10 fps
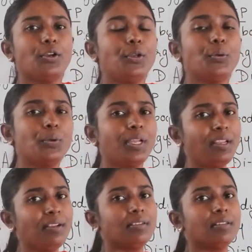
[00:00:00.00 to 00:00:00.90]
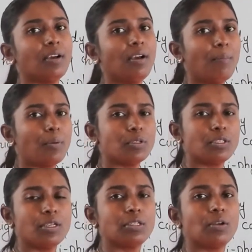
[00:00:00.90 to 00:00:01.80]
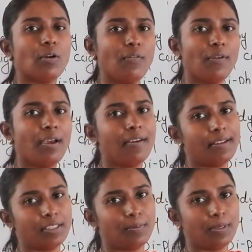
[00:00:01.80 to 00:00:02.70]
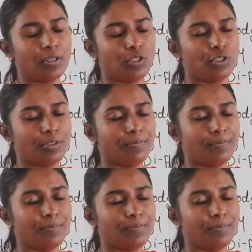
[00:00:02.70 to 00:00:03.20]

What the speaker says: during the process of respiration.